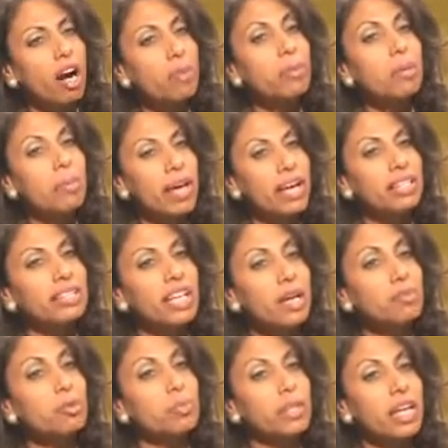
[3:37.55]
army band
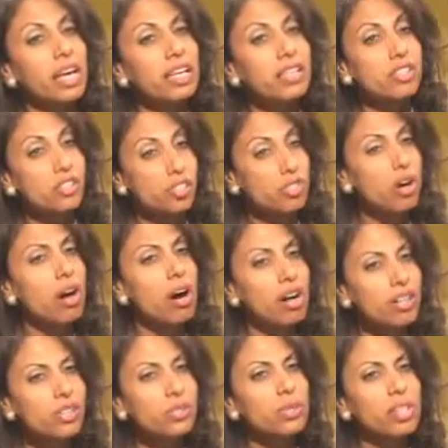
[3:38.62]
came to play
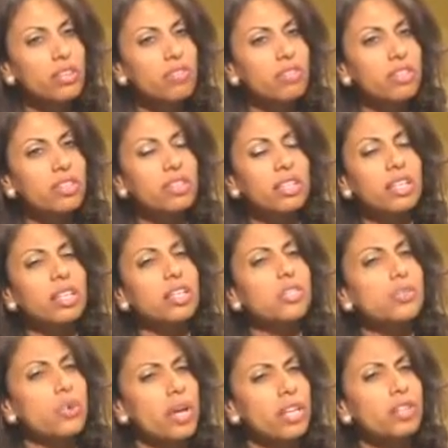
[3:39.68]
songs to lift the
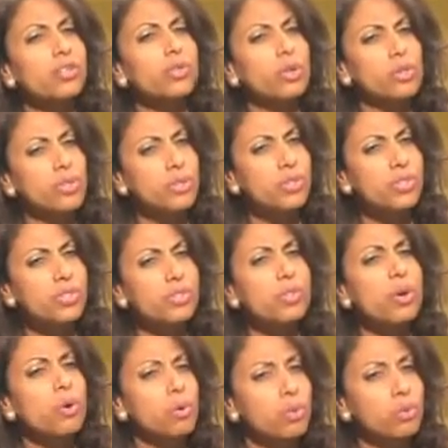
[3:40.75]
Israeli soldiers'
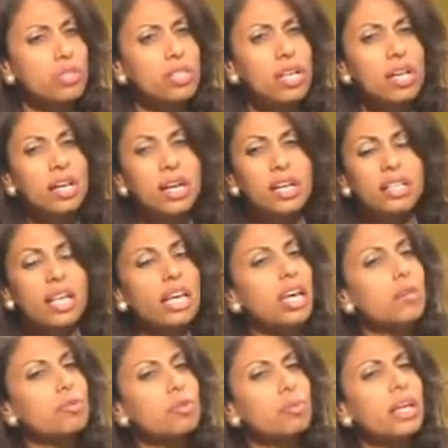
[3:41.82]
souls. They
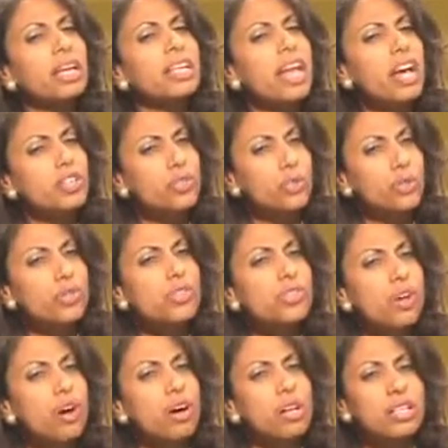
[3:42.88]
came to play national
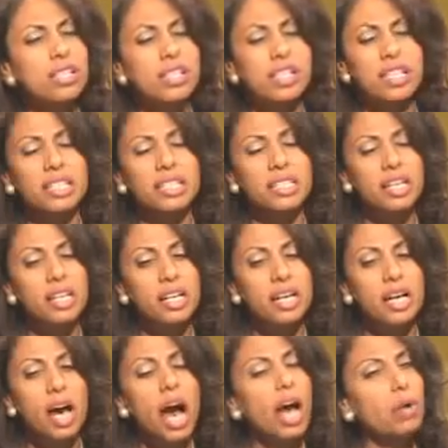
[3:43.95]
songs, and
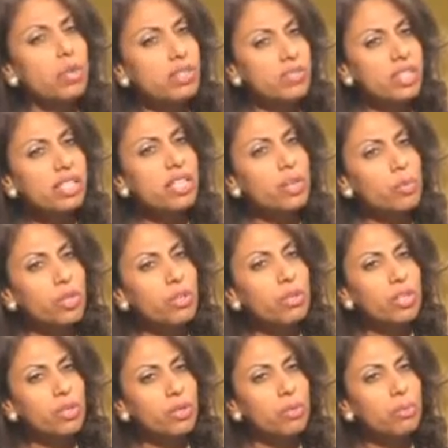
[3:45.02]
I was visiting with her
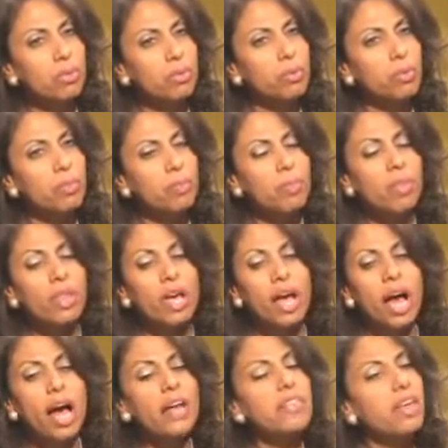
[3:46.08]
in her room,
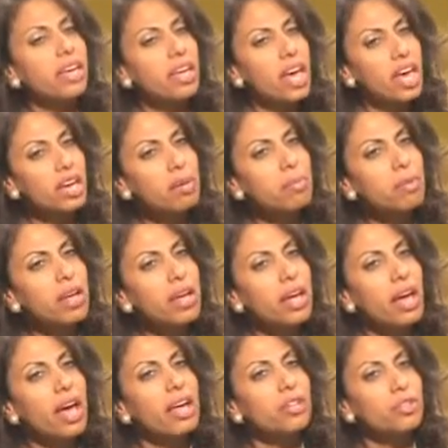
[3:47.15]
and they came
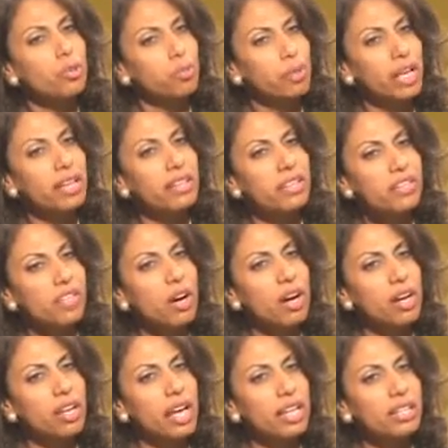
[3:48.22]
to play the
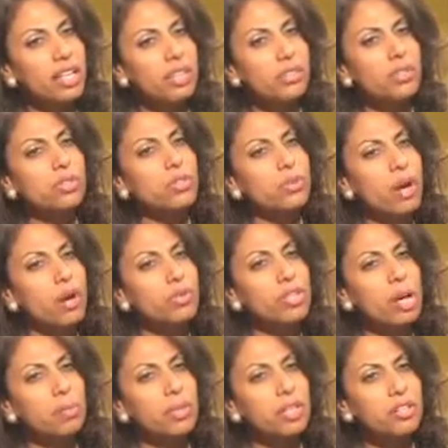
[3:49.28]
song, and they stood around
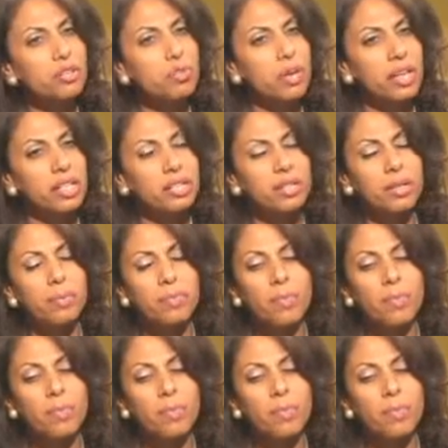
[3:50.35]
Amir's bed.